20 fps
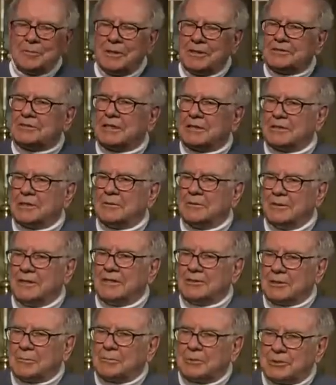It depends on
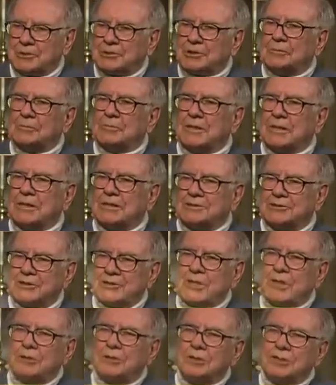the person, but
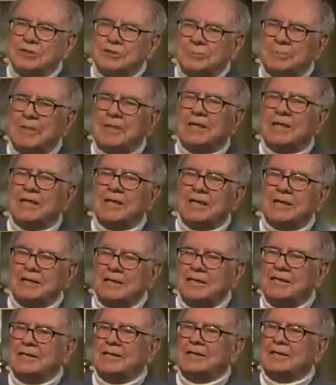generally
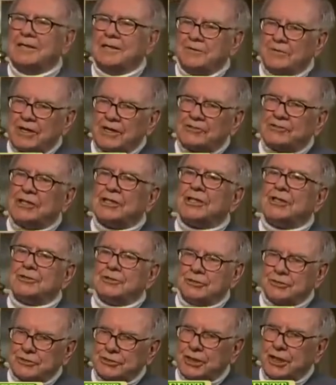speaking, investing
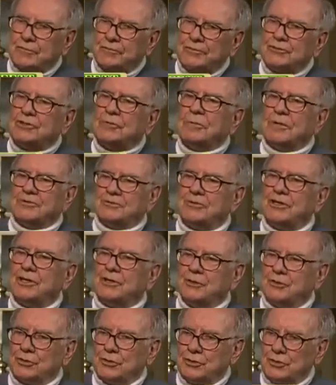in yourself is the best
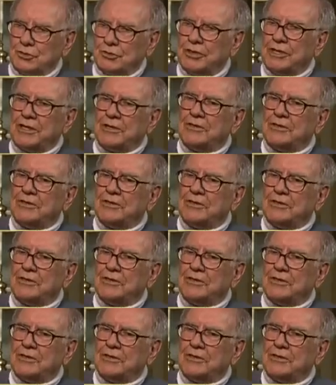thing you can do.